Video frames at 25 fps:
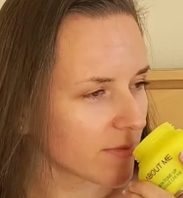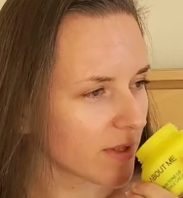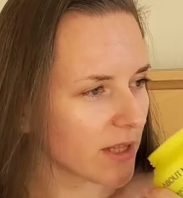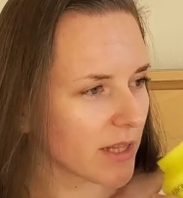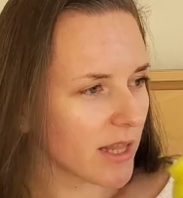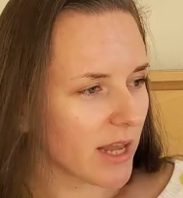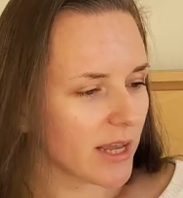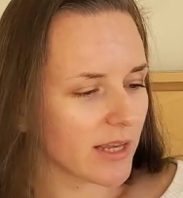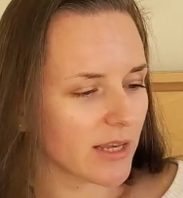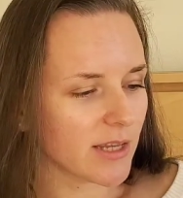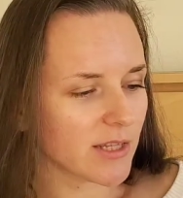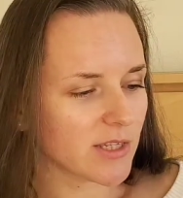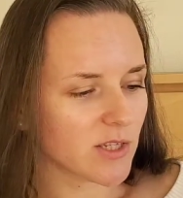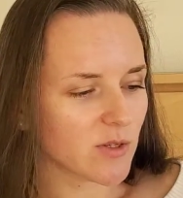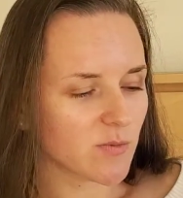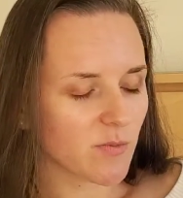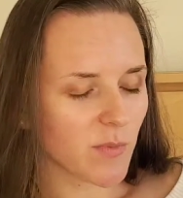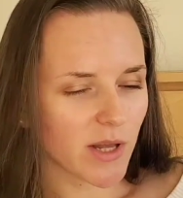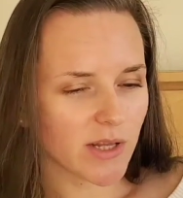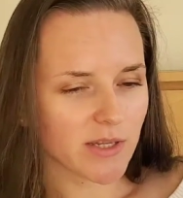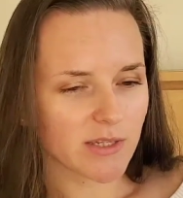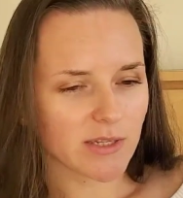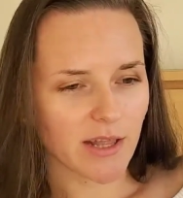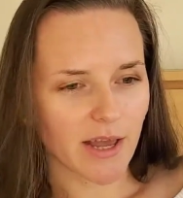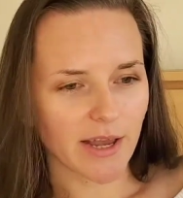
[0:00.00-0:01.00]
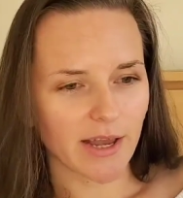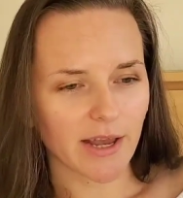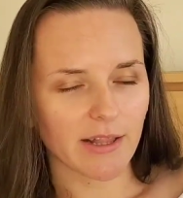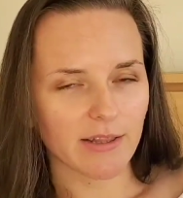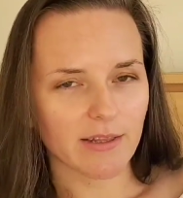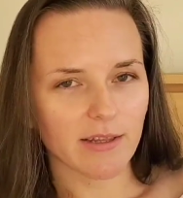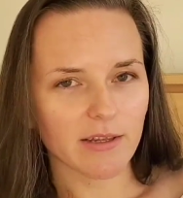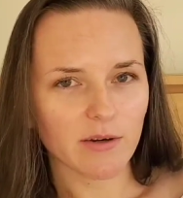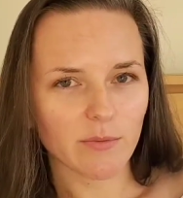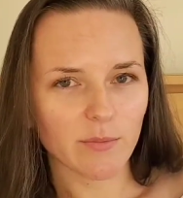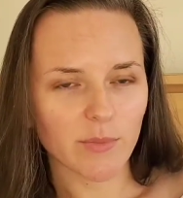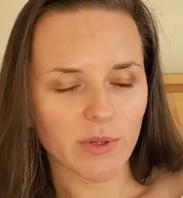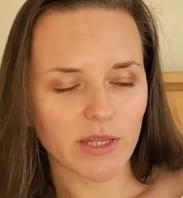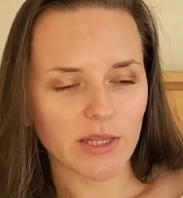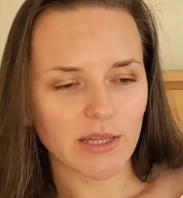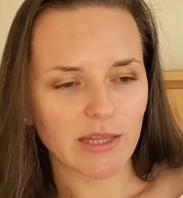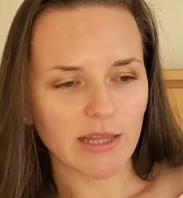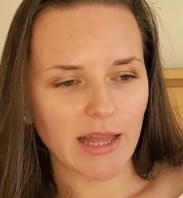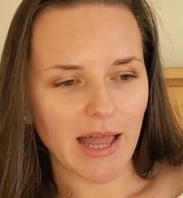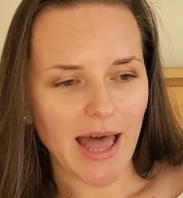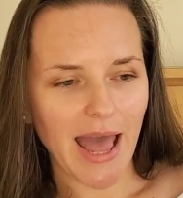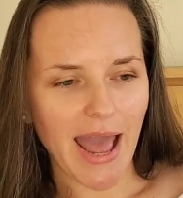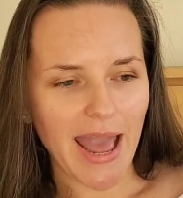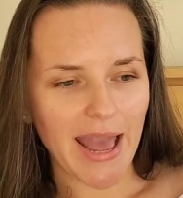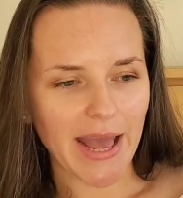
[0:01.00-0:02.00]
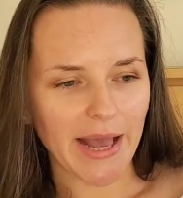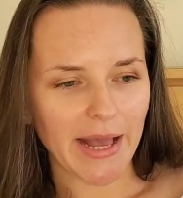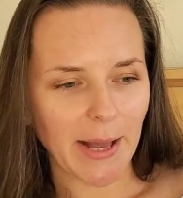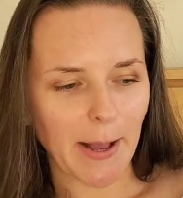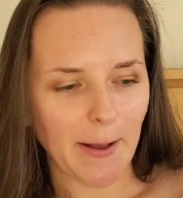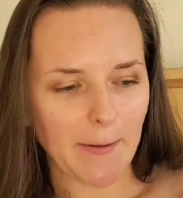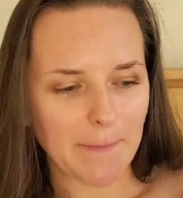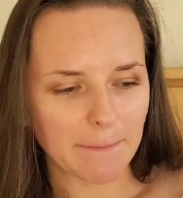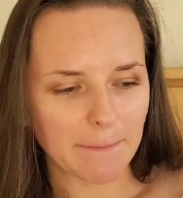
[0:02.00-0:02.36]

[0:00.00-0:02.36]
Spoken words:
Like it smells like a little bit like